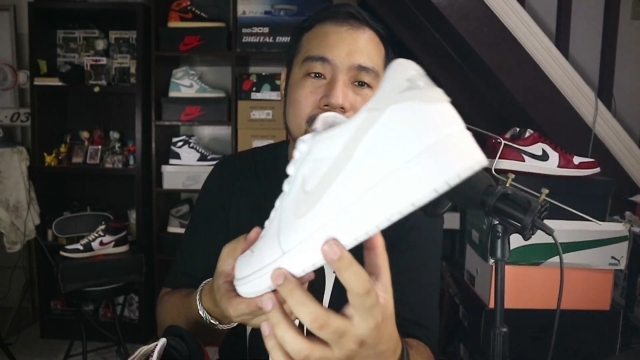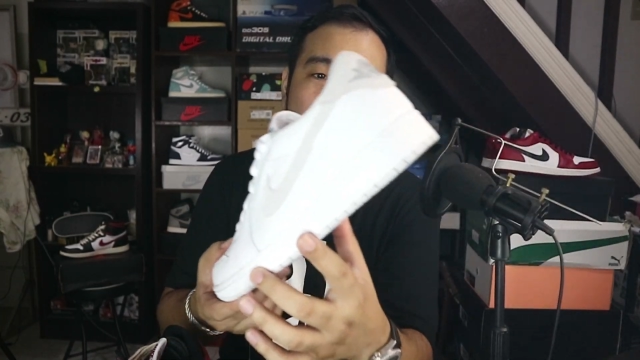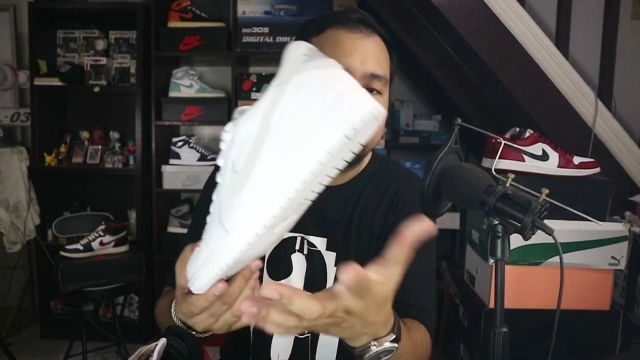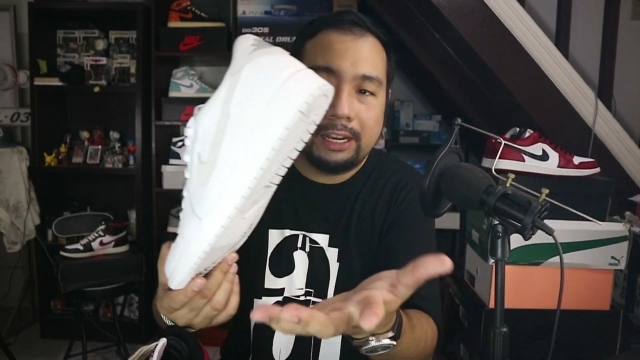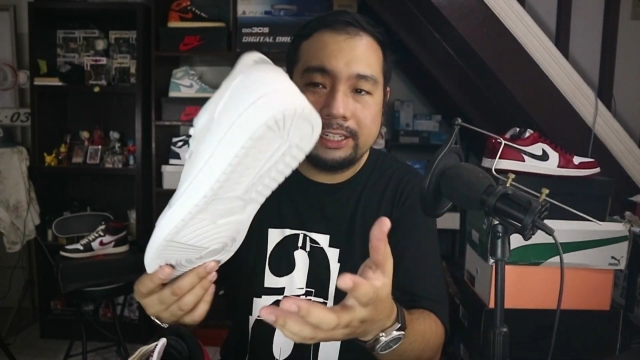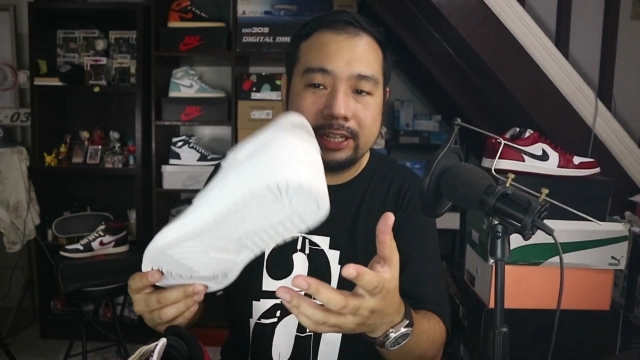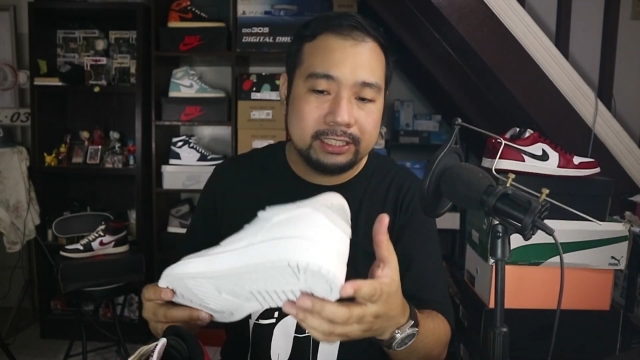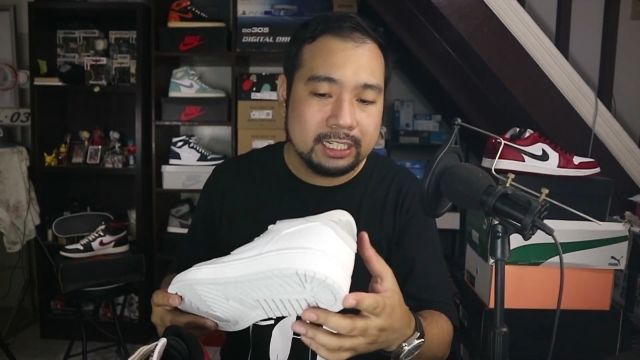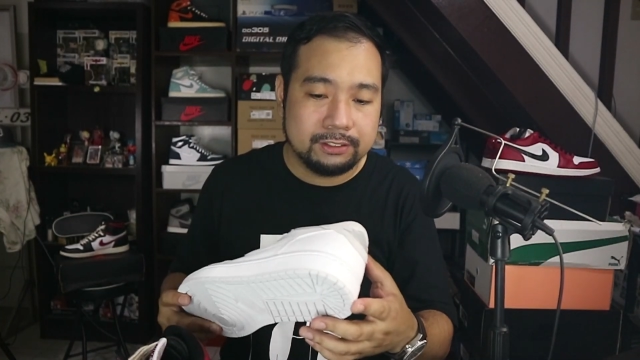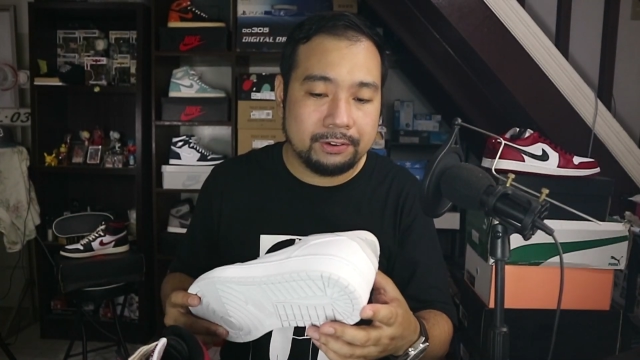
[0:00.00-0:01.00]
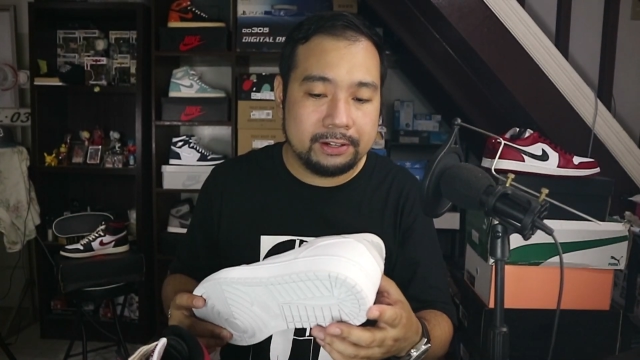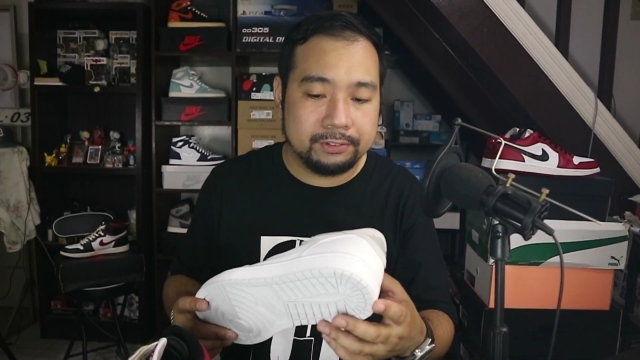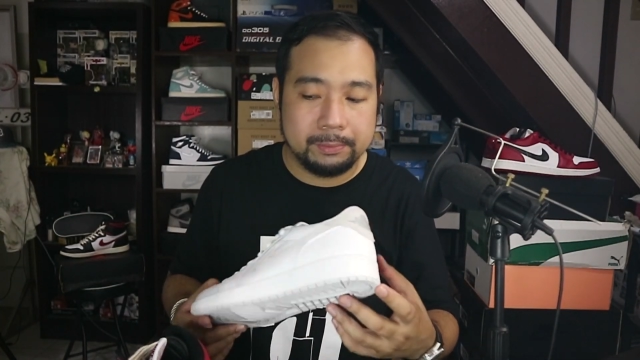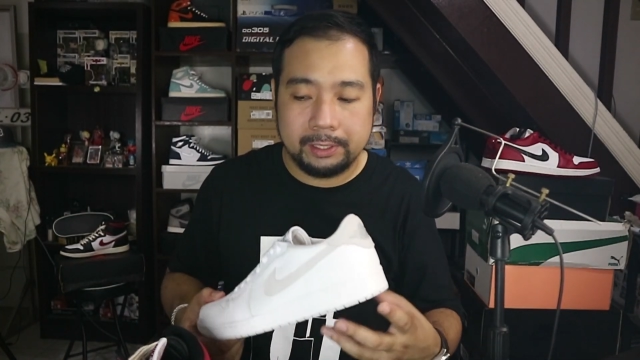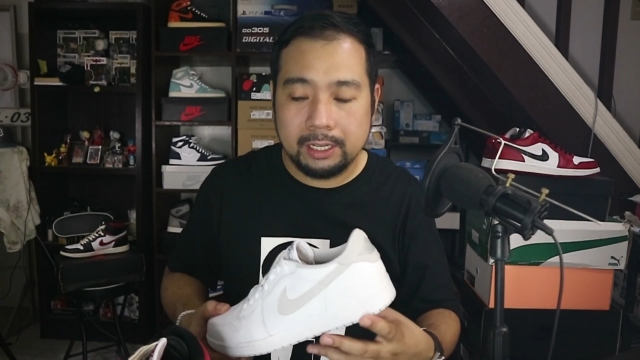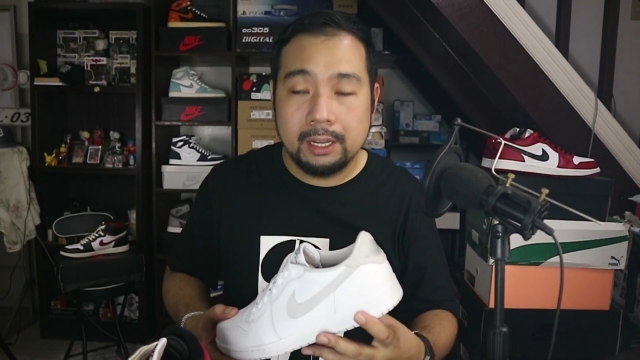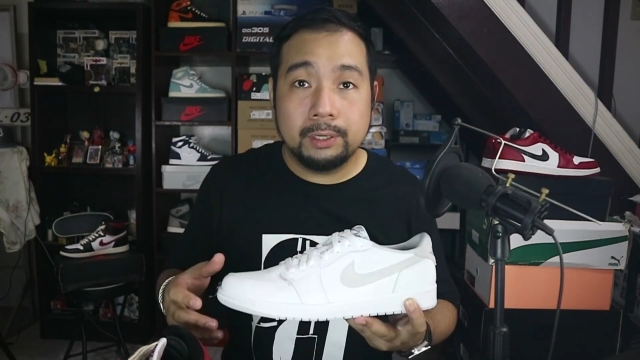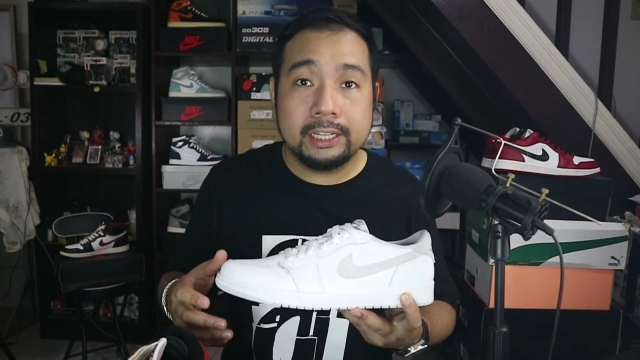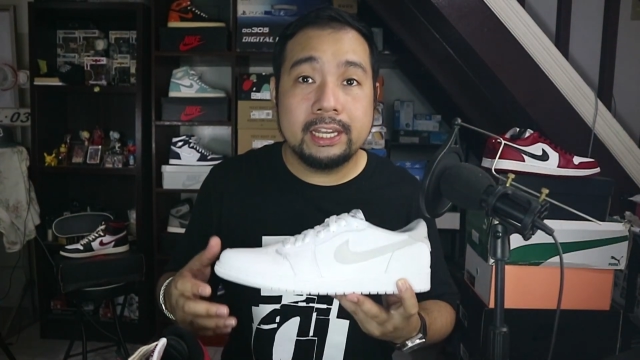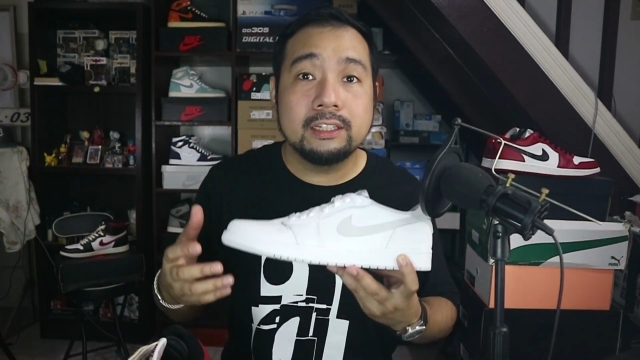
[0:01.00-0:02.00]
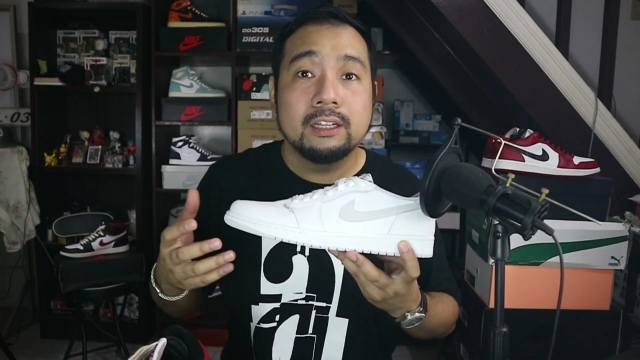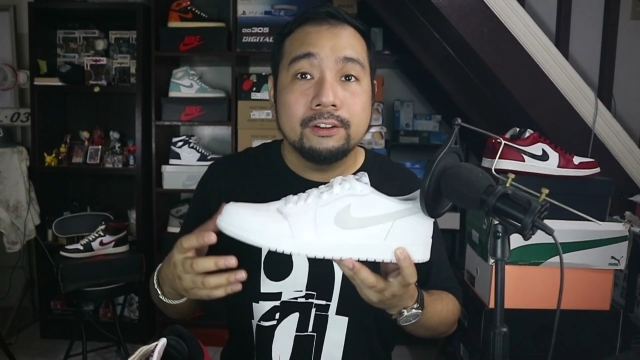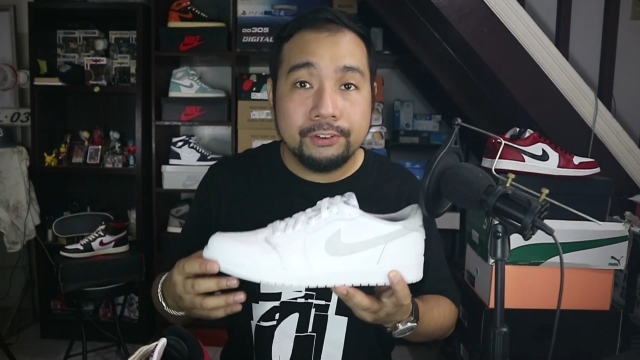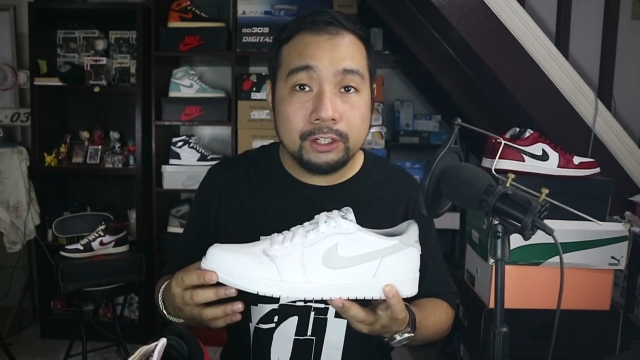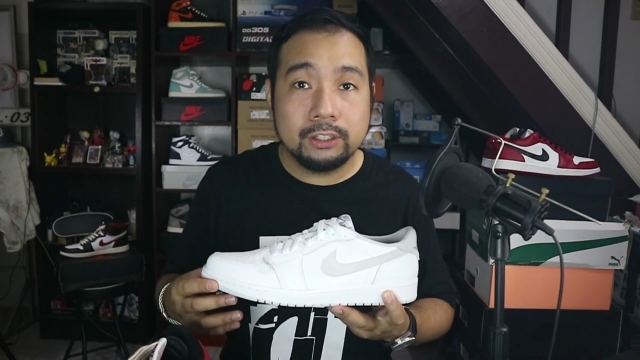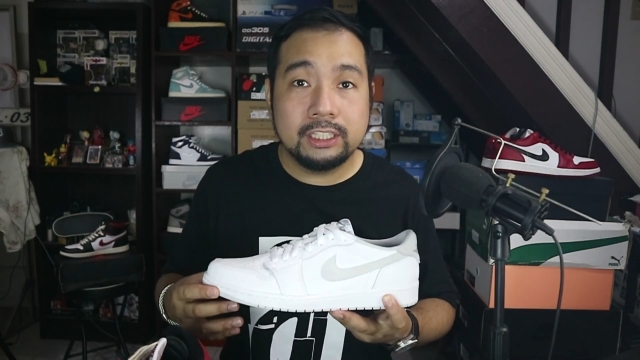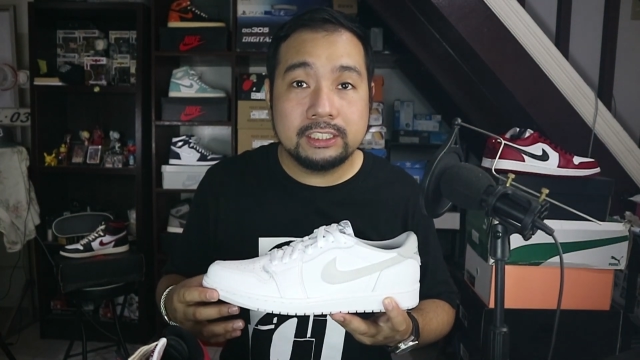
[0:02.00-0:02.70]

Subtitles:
so I guess that's fine for me. But again, fit on